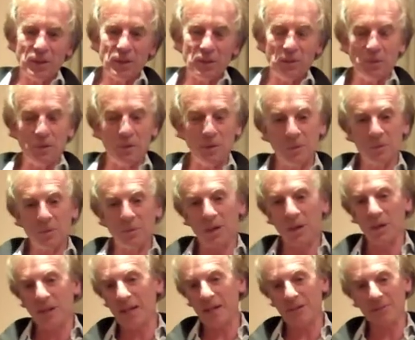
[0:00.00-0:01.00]
that will
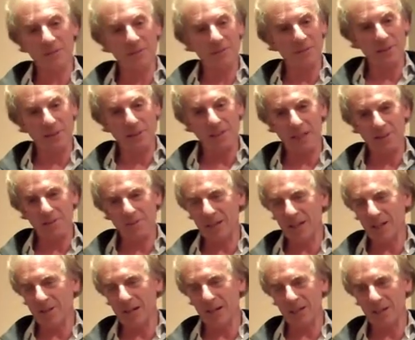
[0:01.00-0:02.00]
not have the same
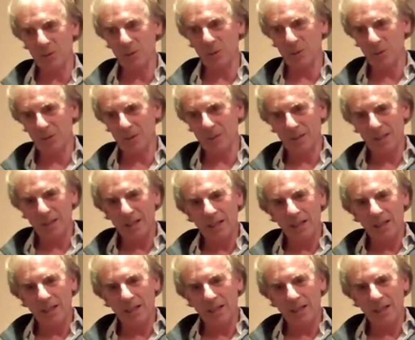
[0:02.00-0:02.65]
flavour at all,